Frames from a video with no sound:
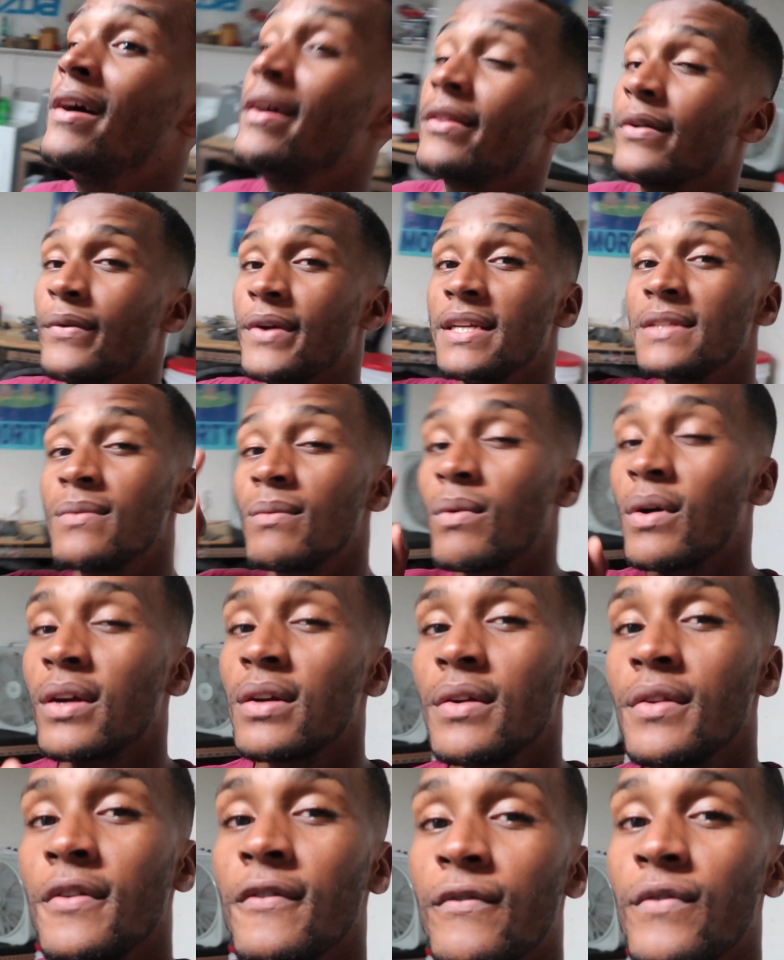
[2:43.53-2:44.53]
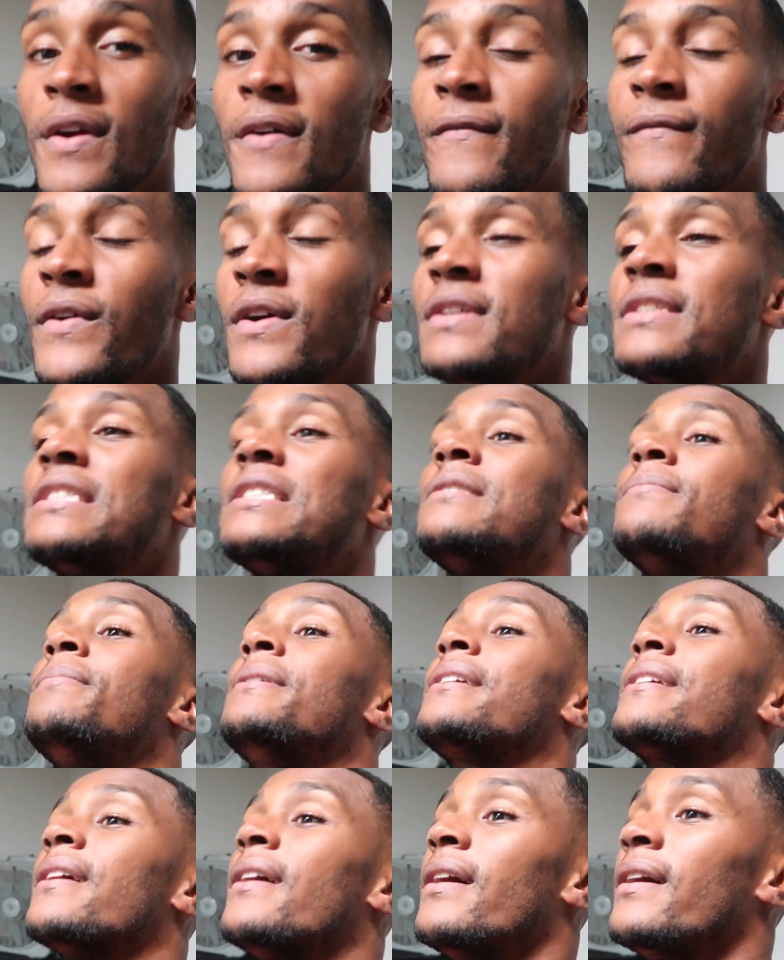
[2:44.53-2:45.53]
The reason we're working on the front first is
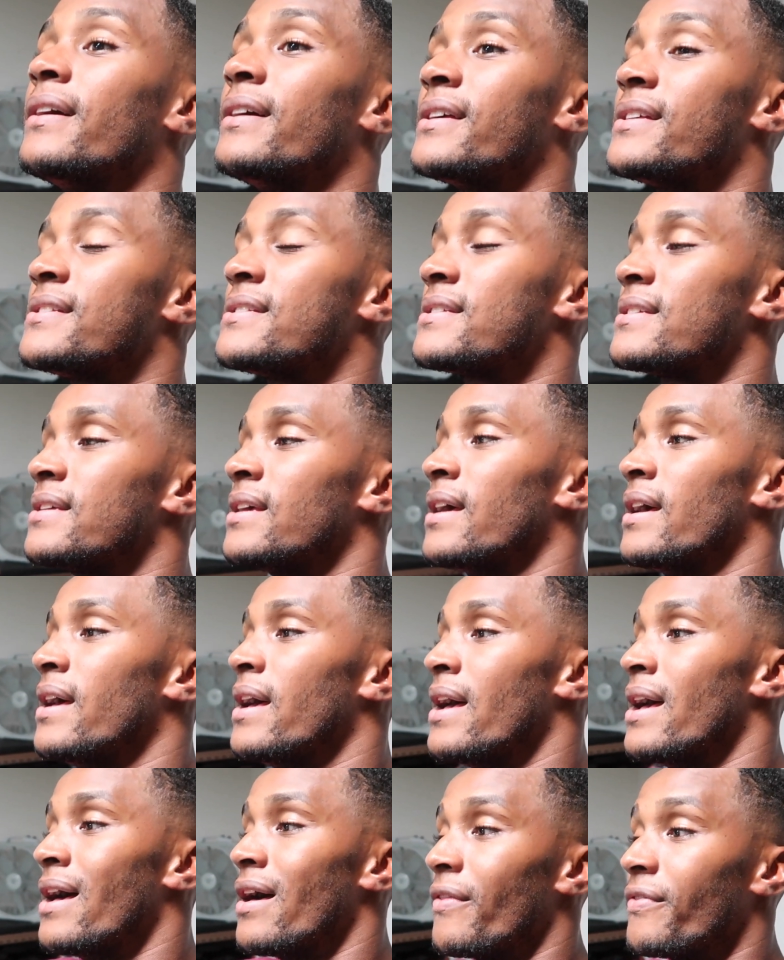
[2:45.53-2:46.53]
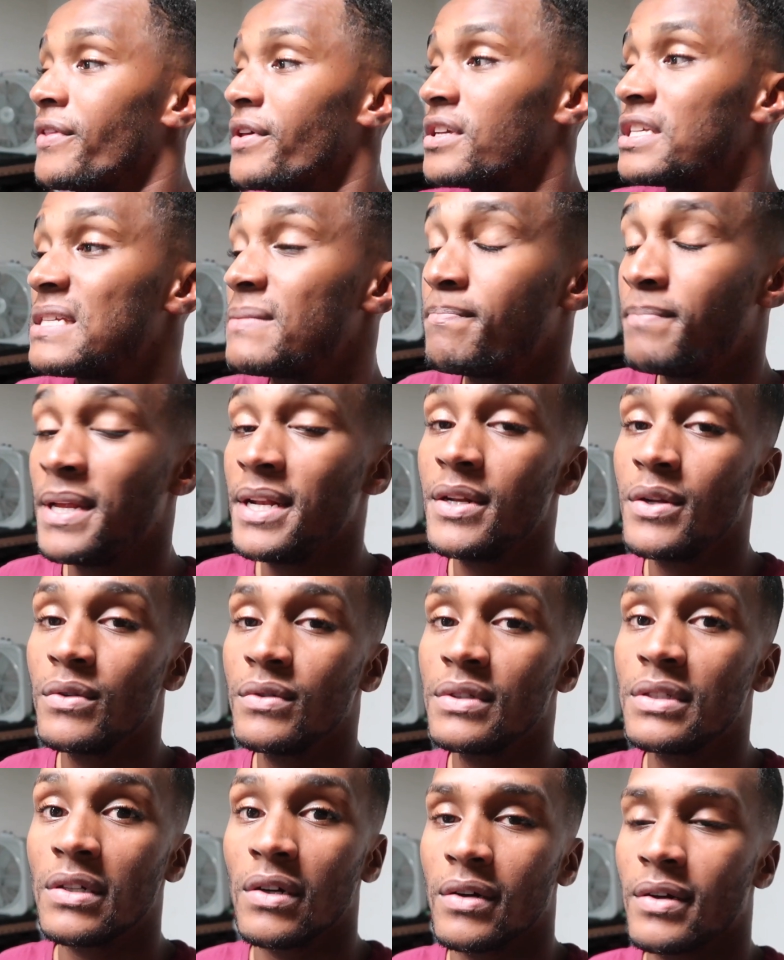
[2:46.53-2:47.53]
because the
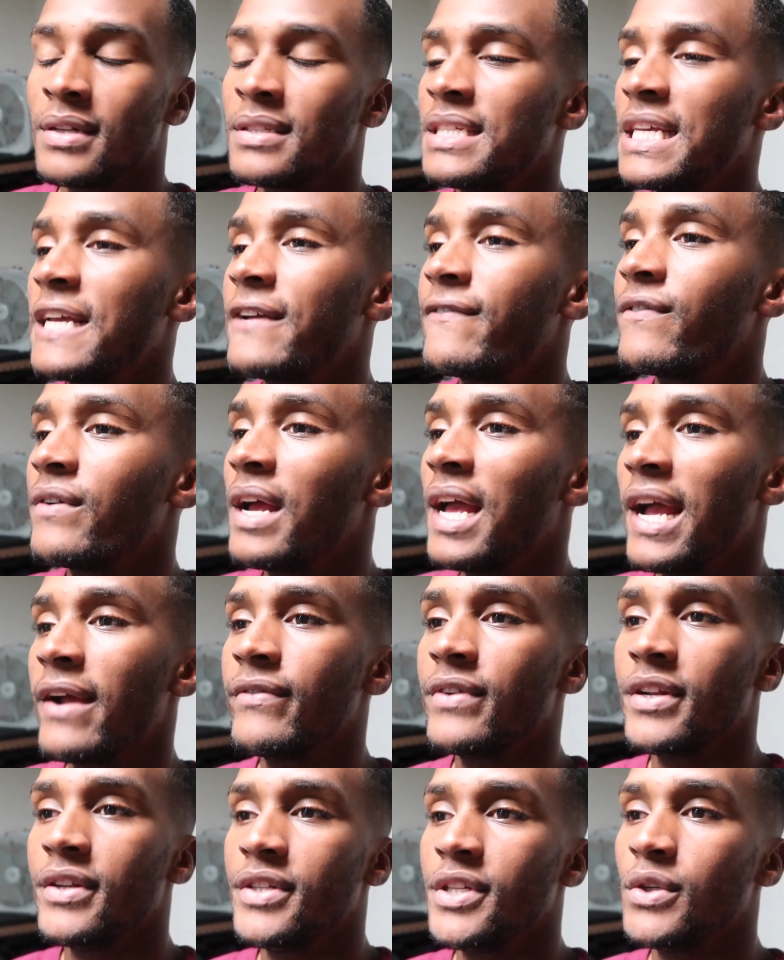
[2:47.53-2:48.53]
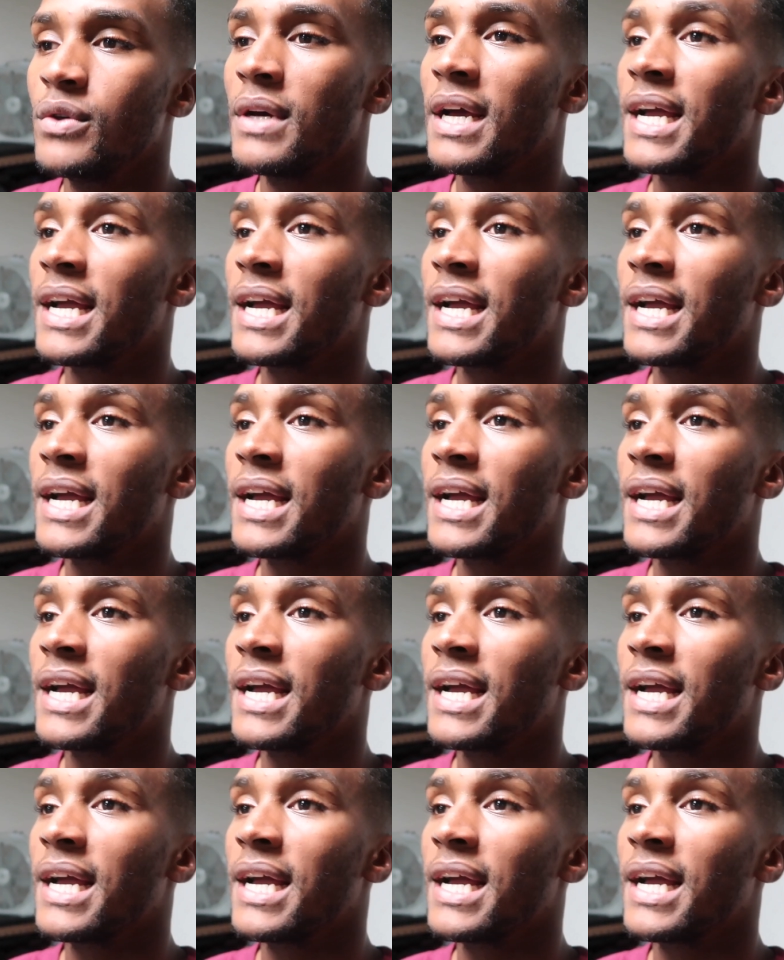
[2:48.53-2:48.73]
spindles are gonna take forever to do.